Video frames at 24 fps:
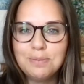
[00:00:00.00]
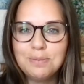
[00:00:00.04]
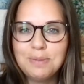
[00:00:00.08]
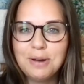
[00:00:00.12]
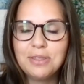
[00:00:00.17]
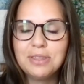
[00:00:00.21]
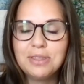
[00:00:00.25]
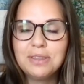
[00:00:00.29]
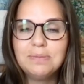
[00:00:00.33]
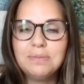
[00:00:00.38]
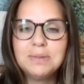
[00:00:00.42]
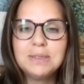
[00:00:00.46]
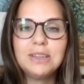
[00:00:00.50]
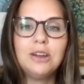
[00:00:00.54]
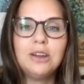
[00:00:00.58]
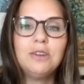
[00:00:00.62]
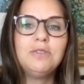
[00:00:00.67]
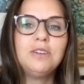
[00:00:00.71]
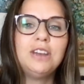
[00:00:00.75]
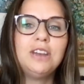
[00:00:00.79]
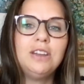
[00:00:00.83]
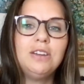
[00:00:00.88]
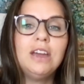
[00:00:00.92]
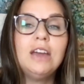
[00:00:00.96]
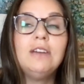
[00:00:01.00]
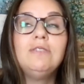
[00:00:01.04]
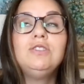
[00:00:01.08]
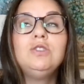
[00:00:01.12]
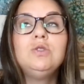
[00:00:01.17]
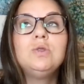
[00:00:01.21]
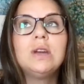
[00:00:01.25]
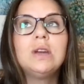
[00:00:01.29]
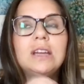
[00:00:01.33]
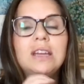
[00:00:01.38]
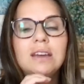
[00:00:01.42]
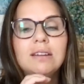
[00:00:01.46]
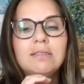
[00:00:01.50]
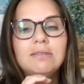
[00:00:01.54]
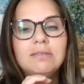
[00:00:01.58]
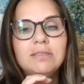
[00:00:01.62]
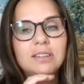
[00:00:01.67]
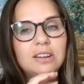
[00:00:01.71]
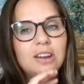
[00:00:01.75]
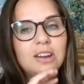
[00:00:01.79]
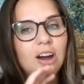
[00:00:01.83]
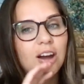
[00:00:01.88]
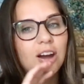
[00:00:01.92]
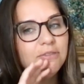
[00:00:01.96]
about themselves, and if you can give
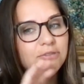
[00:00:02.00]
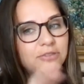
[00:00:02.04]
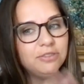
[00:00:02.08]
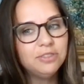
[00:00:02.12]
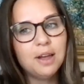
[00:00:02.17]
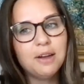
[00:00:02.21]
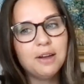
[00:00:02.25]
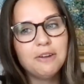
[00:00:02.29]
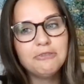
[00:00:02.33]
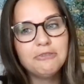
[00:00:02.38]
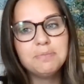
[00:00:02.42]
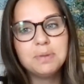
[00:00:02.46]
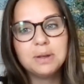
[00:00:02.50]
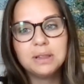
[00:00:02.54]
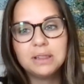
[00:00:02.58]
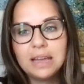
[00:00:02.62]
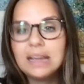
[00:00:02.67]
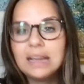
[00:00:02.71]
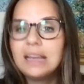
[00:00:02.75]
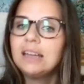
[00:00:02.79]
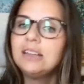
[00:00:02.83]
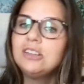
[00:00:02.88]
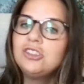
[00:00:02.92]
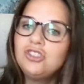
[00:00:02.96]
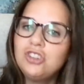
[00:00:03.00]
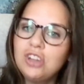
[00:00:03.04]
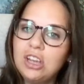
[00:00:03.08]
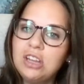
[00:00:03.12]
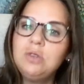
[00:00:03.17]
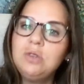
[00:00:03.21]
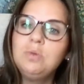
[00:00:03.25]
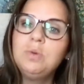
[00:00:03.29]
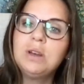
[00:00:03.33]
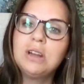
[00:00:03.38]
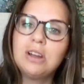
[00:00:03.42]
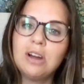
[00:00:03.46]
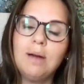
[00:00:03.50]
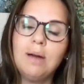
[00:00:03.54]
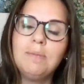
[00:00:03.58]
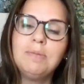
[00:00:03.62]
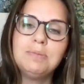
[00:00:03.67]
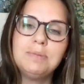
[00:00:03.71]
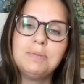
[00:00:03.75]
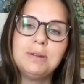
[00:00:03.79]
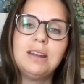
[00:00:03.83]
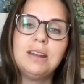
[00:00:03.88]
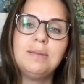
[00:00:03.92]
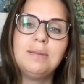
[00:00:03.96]
not fluff, but like a genuine
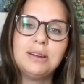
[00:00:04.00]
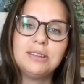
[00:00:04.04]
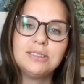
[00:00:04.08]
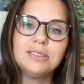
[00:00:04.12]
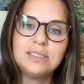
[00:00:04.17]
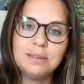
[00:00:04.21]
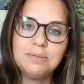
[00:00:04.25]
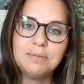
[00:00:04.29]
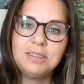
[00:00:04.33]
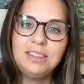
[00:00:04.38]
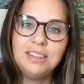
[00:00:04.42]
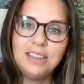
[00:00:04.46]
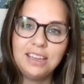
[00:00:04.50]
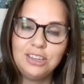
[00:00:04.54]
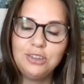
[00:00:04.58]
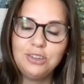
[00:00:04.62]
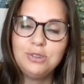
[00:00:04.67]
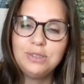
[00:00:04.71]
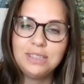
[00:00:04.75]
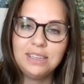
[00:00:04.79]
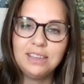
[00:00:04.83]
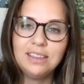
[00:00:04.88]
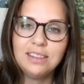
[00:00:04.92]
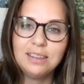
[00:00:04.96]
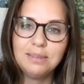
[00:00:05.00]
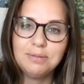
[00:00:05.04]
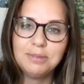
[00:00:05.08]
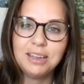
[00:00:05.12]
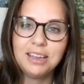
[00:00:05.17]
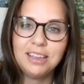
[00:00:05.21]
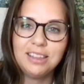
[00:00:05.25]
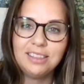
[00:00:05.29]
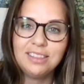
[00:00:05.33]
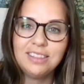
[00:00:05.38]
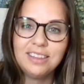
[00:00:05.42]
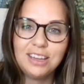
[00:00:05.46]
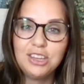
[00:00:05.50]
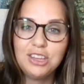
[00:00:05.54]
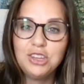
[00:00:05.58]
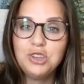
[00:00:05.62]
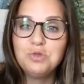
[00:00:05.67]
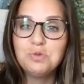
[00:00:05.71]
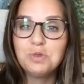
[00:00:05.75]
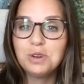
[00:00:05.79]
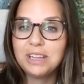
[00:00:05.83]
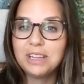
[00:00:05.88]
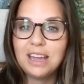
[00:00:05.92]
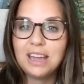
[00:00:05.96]
compliment about something that you see in them that you
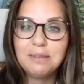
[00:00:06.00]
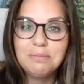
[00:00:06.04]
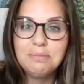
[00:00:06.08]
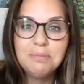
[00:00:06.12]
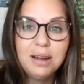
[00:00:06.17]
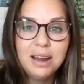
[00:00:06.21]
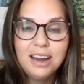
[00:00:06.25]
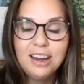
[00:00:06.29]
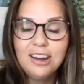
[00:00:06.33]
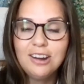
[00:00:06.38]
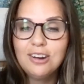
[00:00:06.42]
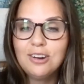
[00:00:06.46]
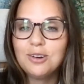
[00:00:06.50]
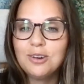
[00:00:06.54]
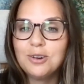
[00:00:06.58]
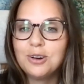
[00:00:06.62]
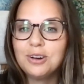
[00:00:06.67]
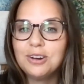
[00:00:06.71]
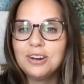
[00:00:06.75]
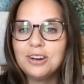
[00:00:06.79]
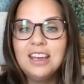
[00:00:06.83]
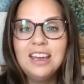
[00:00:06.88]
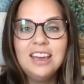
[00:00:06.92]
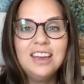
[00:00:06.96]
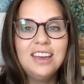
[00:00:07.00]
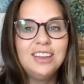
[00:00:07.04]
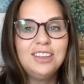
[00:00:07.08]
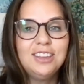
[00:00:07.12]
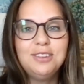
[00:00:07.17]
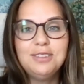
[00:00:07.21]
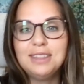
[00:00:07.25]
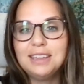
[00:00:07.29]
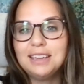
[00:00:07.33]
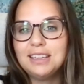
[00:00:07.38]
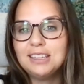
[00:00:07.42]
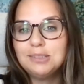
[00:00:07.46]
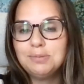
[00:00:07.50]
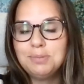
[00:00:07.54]
really admire or you think is